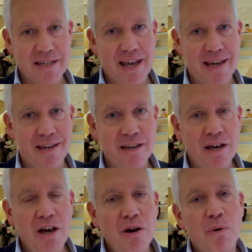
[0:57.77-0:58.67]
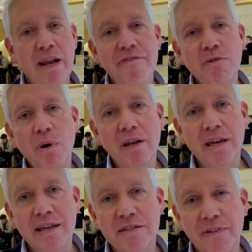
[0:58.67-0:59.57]
day. While everyone
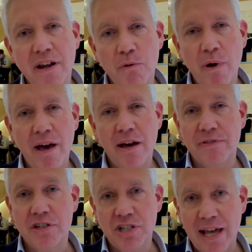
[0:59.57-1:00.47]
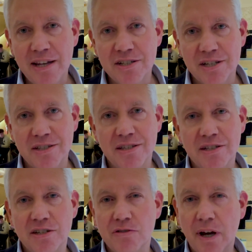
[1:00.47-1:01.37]
is very aware of the challenges
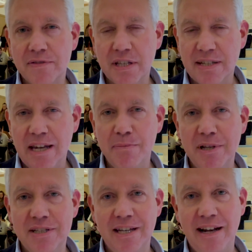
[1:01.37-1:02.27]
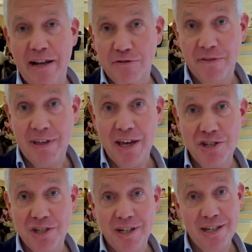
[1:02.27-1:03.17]
to drive sustainability and
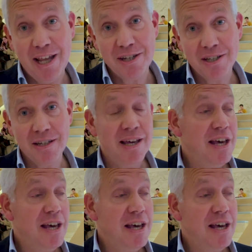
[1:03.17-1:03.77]
electrification in London,